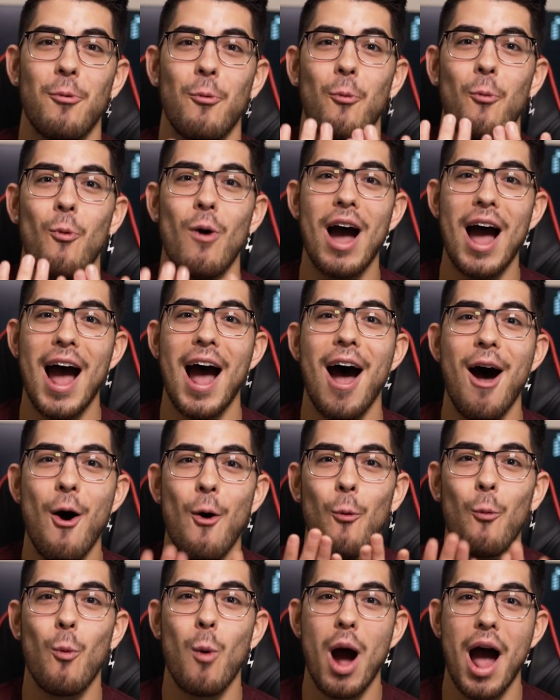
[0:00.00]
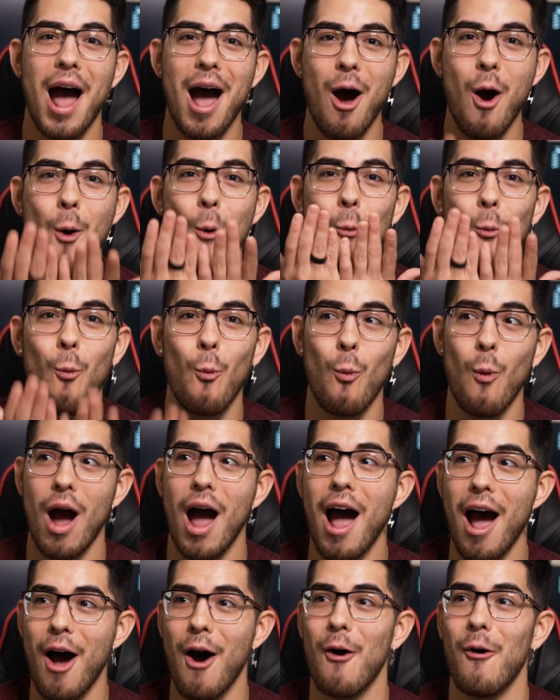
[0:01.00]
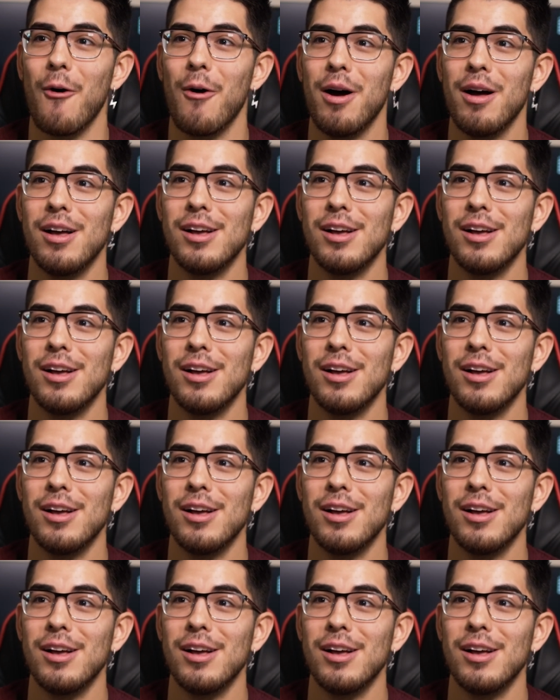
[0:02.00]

Wow, wow, wow.